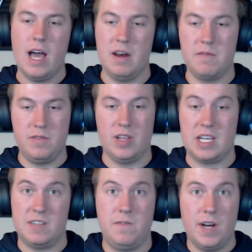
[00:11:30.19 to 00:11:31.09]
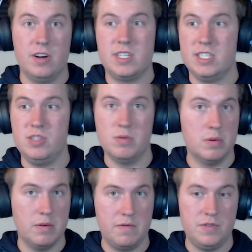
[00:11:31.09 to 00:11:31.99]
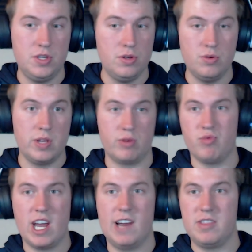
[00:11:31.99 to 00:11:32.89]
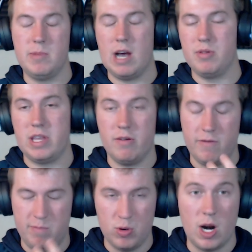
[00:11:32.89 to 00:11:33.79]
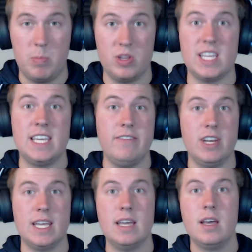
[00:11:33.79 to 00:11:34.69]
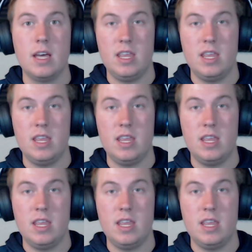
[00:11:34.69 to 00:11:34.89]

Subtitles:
I don't feel like it's fair to do a review like right off the bat without properly giving it